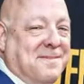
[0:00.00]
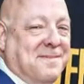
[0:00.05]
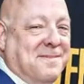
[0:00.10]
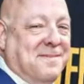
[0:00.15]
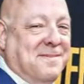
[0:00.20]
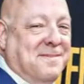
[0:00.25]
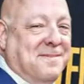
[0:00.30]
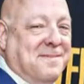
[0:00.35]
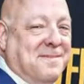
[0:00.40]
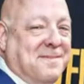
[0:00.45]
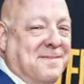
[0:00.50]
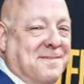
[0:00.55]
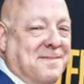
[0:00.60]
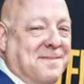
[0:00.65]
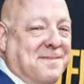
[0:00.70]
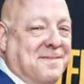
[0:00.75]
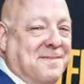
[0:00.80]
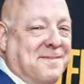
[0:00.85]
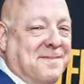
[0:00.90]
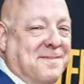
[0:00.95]

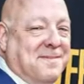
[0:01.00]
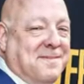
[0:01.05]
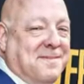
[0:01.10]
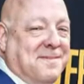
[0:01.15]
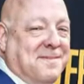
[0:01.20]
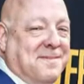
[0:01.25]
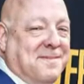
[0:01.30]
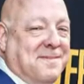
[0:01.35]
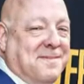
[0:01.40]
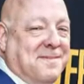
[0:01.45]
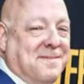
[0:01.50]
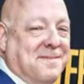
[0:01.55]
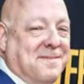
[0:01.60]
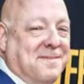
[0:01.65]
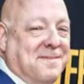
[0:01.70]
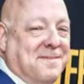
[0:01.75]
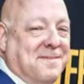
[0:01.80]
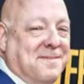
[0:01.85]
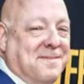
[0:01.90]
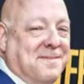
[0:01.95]

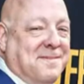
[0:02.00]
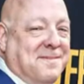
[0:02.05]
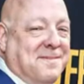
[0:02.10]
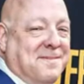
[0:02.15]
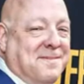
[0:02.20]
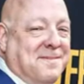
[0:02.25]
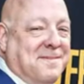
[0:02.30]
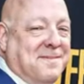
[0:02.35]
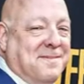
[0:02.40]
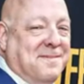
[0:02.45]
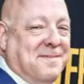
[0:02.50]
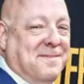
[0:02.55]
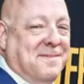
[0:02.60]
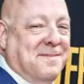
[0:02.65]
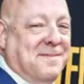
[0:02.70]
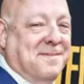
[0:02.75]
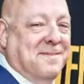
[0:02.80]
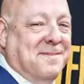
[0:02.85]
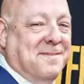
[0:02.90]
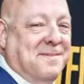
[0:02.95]

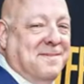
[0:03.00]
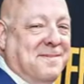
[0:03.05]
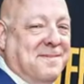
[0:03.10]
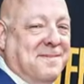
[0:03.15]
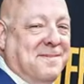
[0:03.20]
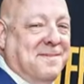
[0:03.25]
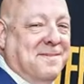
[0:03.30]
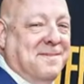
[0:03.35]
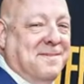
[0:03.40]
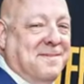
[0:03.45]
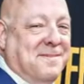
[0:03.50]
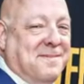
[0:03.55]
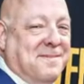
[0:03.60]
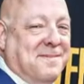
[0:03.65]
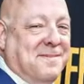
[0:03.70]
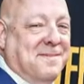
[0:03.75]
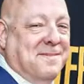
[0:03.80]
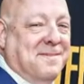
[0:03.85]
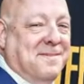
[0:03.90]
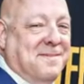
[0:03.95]

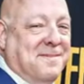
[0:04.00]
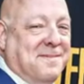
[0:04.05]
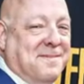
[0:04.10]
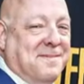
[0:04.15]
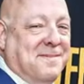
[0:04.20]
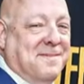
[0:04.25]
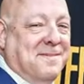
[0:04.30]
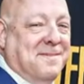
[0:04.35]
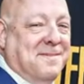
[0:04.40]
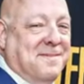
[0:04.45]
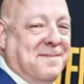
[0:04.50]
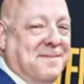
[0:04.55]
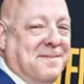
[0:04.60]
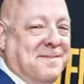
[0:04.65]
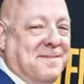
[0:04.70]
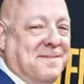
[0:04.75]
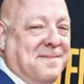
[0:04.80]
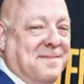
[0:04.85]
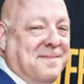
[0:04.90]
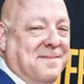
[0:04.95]

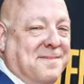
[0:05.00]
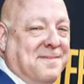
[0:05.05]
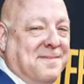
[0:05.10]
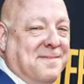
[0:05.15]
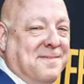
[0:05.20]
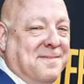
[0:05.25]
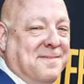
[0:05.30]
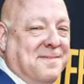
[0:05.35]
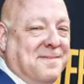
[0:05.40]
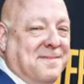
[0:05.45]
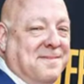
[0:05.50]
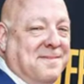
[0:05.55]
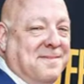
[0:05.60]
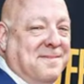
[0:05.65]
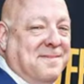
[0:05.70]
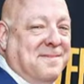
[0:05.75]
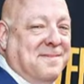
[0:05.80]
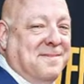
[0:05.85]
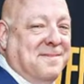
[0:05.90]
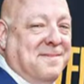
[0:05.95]

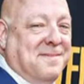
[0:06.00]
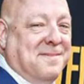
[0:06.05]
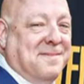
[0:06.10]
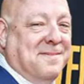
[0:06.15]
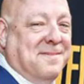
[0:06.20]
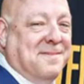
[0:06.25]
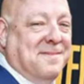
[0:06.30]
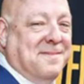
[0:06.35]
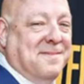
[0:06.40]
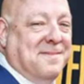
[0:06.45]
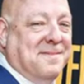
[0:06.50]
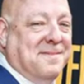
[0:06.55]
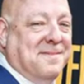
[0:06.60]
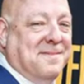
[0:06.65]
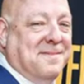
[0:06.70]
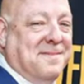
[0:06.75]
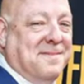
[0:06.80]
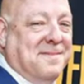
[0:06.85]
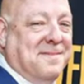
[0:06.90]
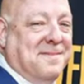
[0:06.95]

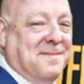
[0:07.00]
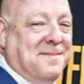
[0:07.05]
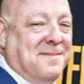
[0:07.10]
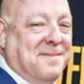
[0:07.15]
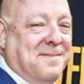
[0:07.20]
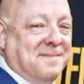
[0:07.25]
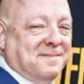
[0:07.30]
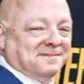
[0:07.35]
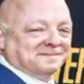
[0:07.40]
(silent)